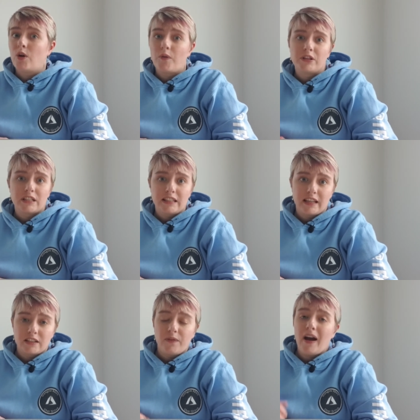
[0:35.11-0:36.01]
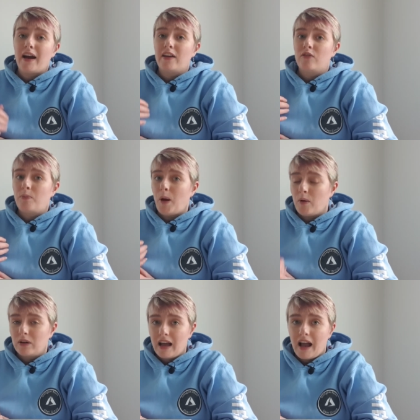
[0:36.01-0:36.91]
Office 365,
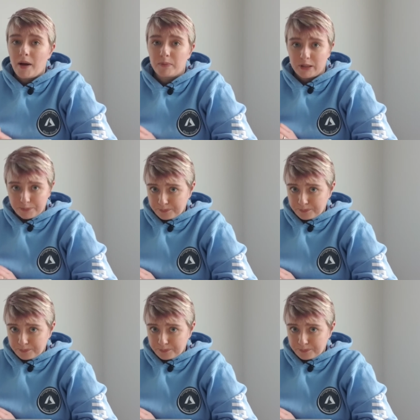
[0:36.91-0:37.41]
Power Apps.